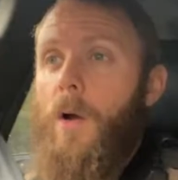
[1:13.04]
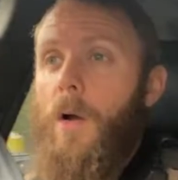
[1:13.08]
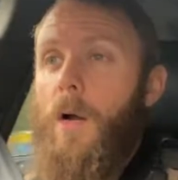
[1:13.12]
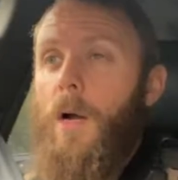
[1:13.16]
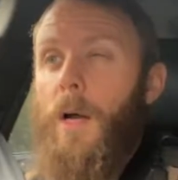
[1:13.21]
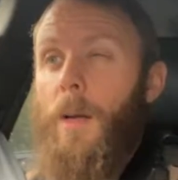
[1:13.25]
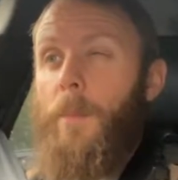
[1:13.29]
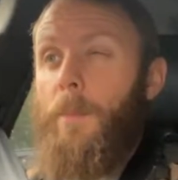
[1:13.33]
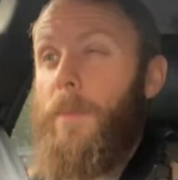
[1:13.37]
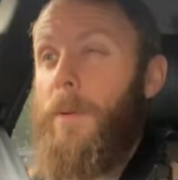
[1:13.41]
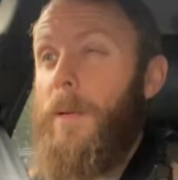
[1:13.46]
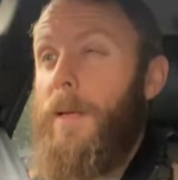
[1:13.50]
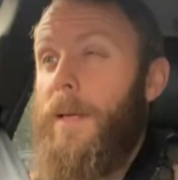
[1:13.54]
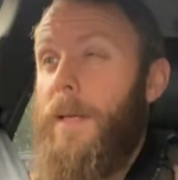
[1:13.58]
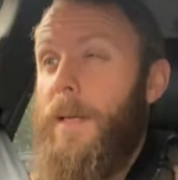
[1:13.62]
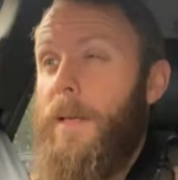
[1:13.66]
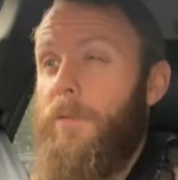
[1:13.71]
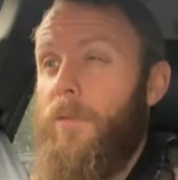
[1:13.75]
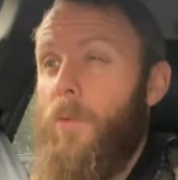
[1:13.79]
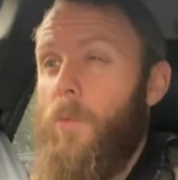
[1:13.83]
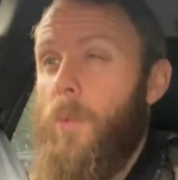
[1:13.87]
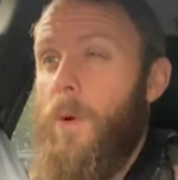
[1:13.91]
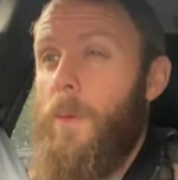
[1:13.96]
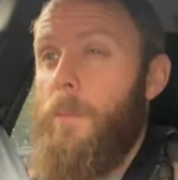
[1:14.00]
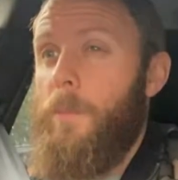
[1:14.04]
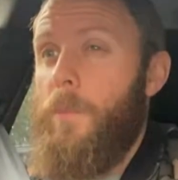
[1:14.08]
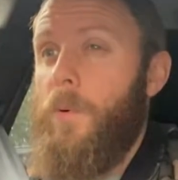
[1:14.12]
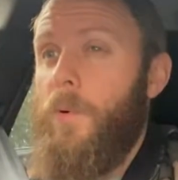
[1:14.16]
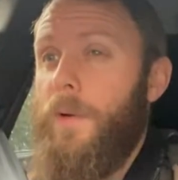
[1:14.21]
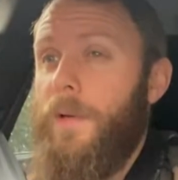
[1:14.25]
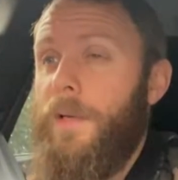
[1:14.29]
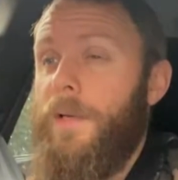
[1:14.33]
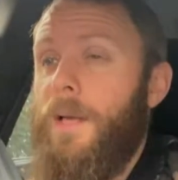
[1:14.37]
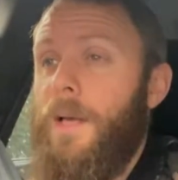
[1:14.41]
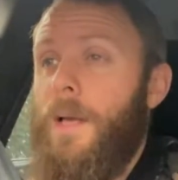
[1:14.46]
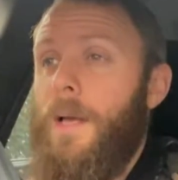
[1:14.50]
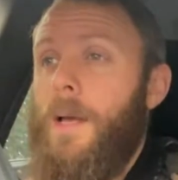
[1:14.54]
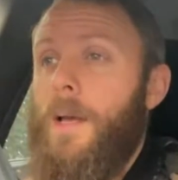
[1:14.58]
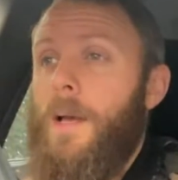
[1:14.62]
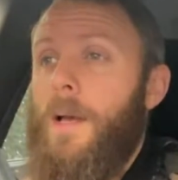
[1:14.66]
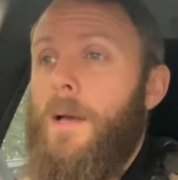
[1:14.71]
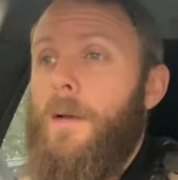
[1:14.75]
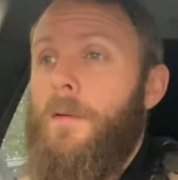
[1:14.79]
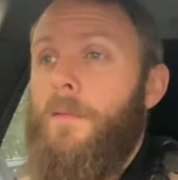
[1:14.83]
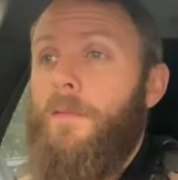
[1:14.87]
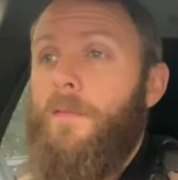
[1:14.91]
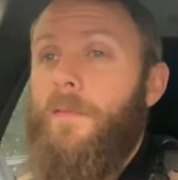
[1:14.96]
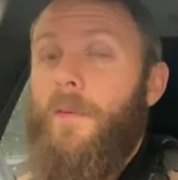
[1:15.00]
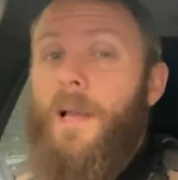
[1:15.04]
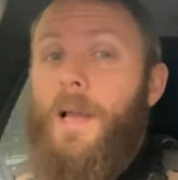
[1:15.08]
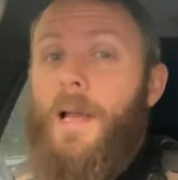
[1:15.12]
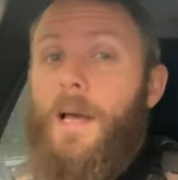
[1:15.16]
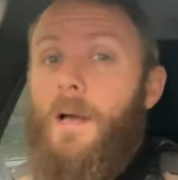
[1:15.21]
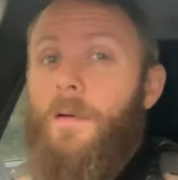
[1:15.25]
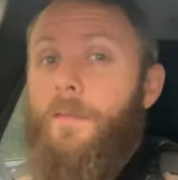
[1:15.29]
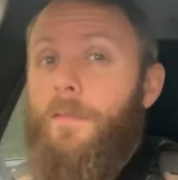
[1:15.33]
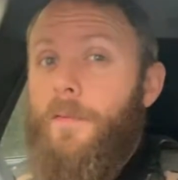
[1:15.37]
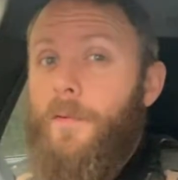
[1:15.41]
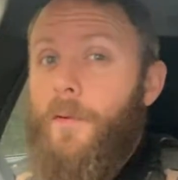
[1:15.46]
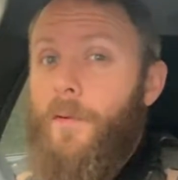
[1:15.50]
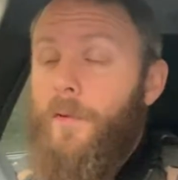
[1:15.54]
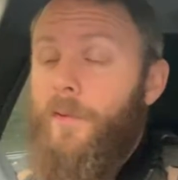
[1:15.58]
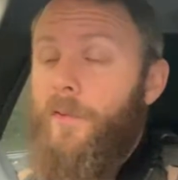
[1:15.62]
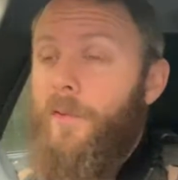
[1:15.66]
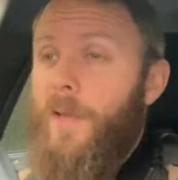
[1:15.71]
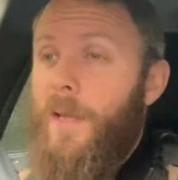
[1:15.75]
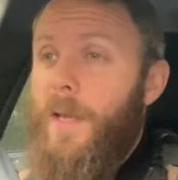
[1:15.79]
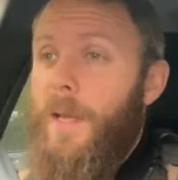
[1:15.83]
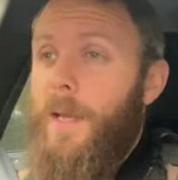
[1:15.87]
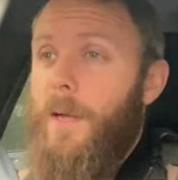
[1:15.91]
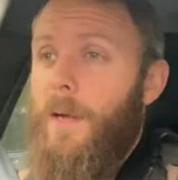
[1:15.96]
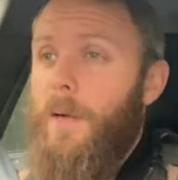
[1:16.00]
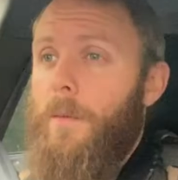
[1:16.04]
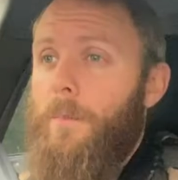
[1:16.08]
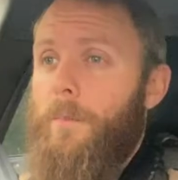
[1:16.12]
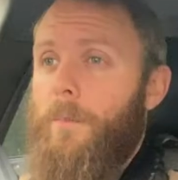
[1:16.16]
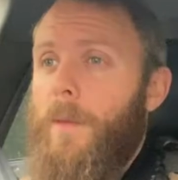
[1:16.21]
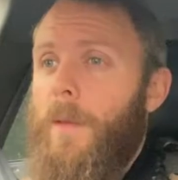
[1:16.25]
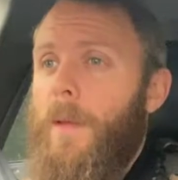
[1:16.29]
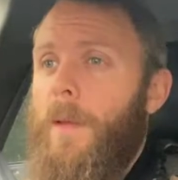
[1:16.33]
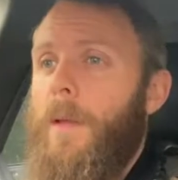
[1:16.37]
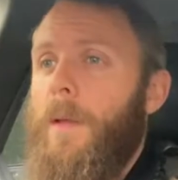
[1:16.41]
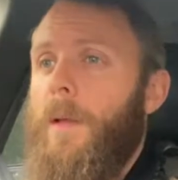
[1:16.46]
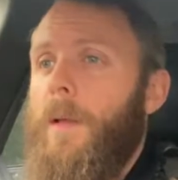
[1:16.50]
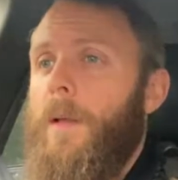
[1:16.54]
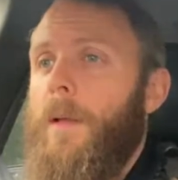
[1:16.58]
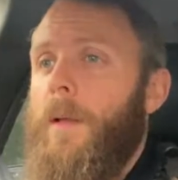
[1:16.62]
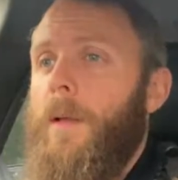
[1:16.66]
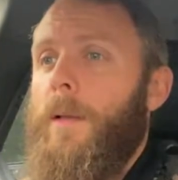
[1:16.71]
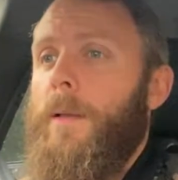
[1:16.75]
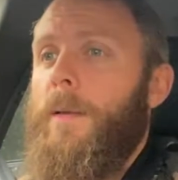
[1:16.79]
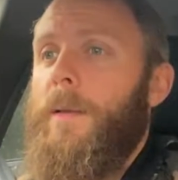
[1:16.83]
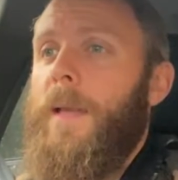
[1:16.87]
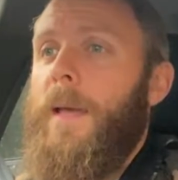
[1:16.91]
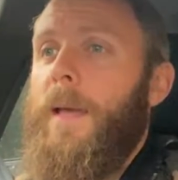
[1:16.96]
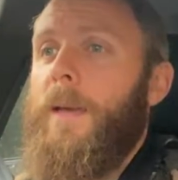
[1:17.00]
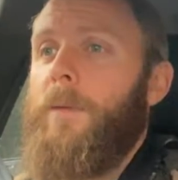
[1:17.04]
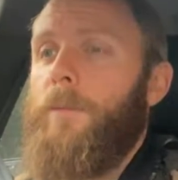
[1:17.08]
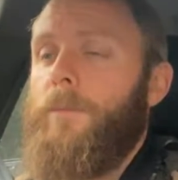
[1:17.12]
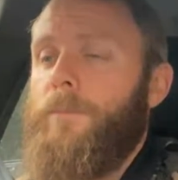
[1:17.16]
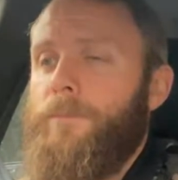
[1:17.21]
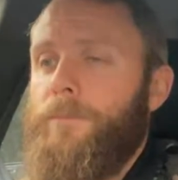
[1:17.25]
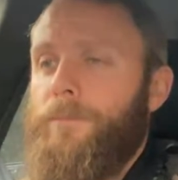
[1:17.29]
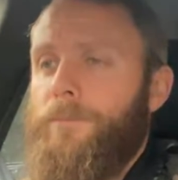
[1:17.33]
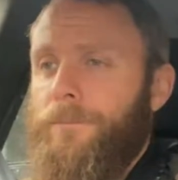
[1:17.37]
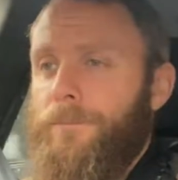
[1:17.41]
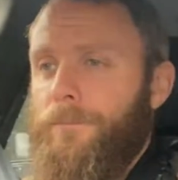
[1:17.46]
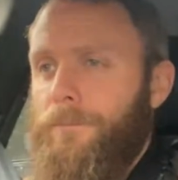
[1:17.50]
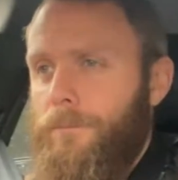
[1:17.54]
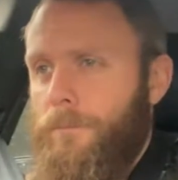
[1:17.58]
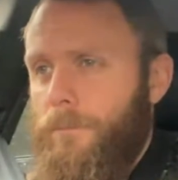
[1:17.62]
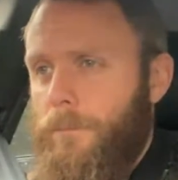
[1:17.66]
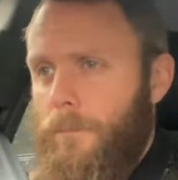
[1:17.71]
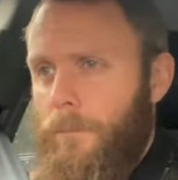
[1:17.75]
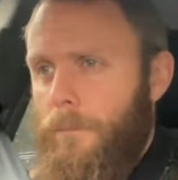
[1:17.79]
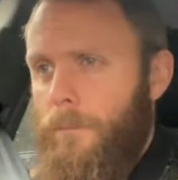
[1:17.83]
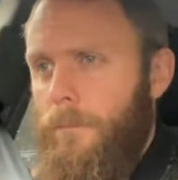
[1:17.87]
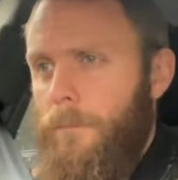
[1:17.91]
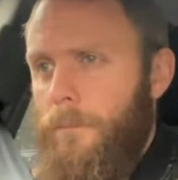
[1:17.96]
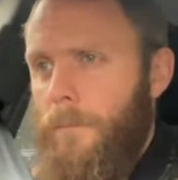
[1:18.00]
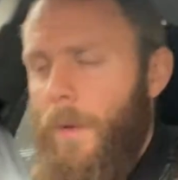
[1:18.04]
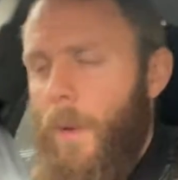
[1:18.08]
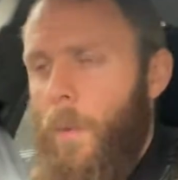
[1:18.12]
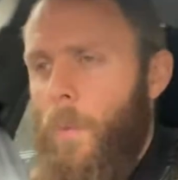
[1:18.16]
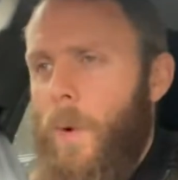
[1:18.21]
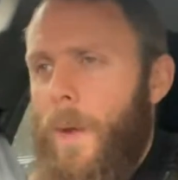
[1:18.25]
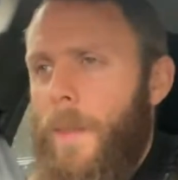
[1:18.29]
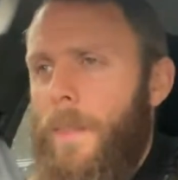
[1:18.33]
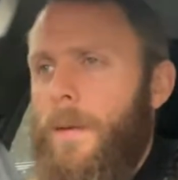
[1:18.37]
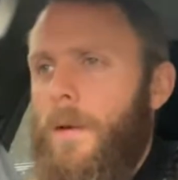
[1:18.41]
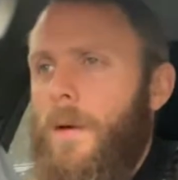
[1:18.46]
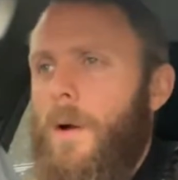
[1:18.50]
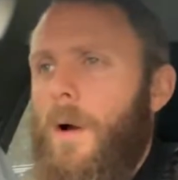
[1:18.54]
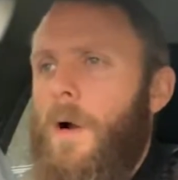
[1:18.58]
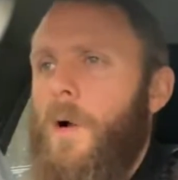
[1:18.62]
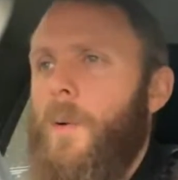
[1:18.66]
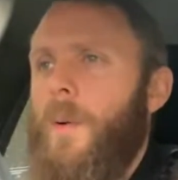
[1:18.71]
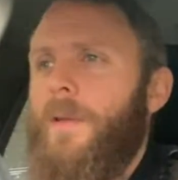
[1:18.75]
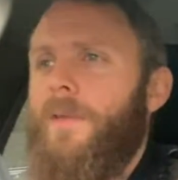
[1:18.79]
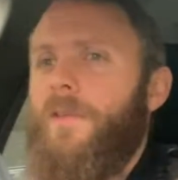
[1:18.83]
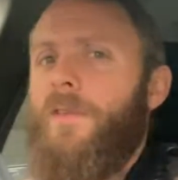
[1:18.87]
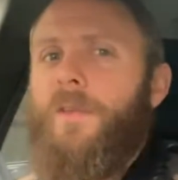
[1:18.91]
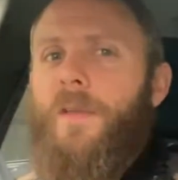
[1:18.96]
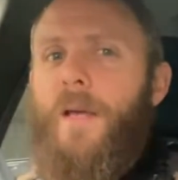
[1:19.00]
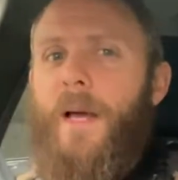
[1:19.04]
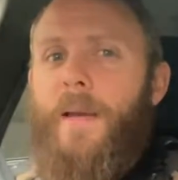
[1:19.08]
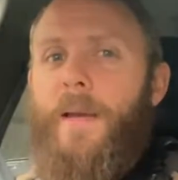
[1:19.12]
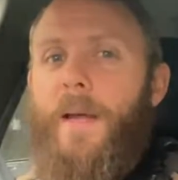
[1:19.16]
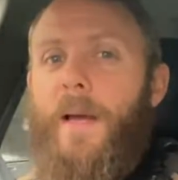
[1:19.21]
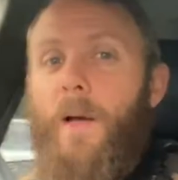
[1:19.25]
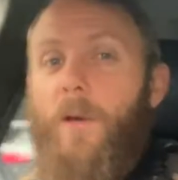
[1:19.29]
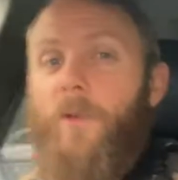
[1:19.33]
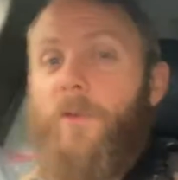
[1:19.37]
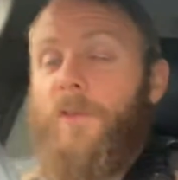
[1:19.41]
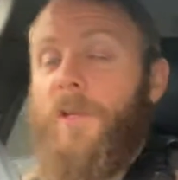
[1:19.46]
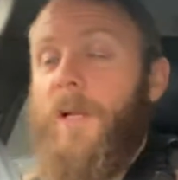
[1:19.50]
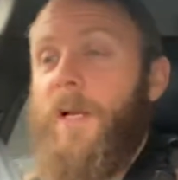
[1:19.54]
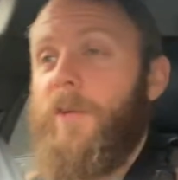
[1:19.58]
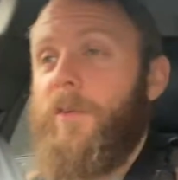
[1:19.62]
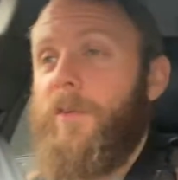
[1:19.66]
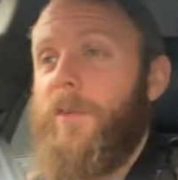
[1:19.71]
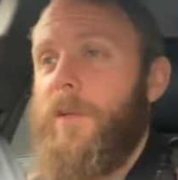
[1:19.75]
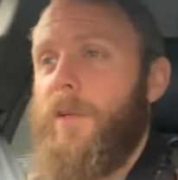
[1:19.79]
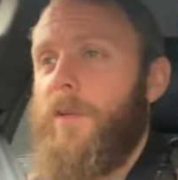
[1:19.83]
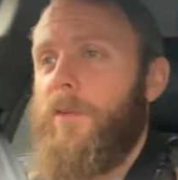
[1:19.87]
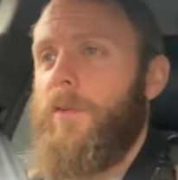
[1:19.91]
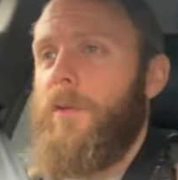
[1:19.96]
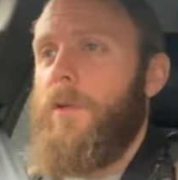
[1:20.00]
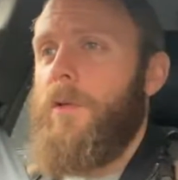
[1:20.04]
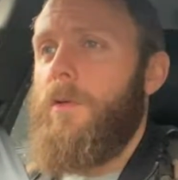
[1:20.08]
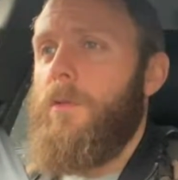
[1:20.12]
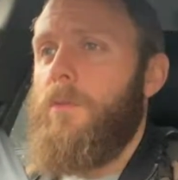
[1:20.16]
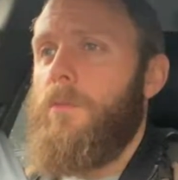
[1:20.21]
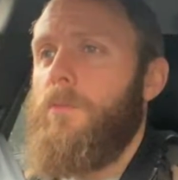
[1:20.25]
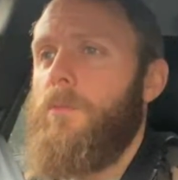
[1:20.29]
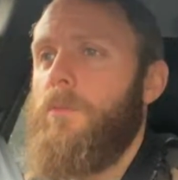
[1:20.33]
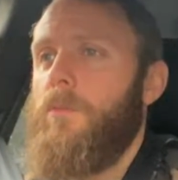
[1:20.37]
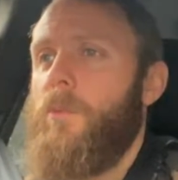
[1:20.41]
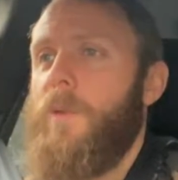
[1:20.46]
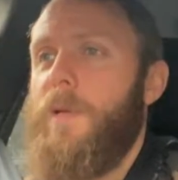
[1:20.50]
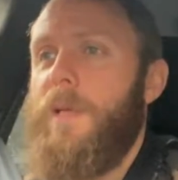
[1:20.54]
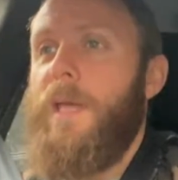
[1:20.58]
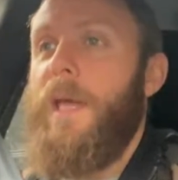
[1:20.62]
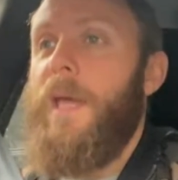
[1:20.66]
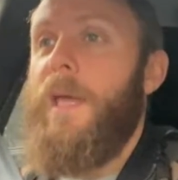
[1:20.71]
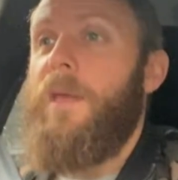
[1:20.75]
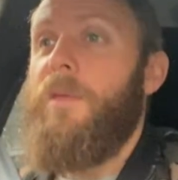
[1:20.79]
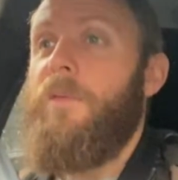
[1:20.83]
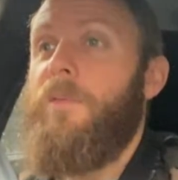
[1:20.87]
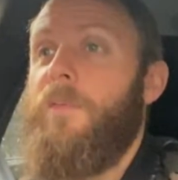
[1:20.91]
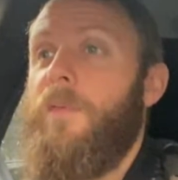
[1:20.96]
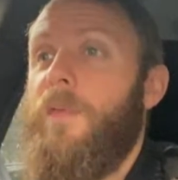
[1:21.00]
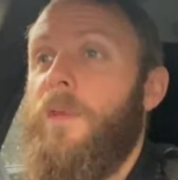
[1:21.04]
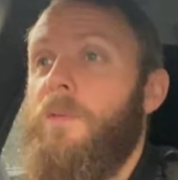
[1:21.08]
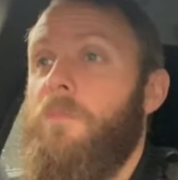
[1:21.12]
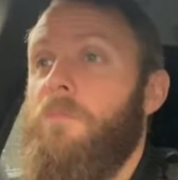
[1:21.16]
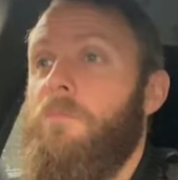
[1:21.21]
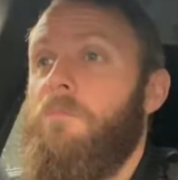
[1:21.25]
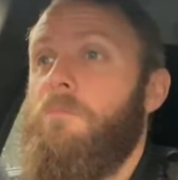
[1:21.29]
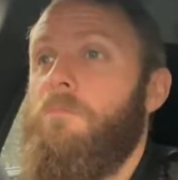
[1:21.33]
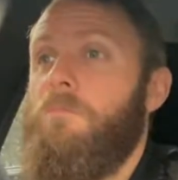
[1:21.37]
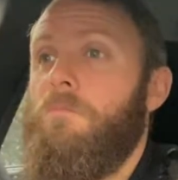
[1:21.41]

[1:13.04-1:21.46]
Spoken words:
I believe at one point, fell out of first gear. Now, when the car went to Dan Howells Classics, we gave them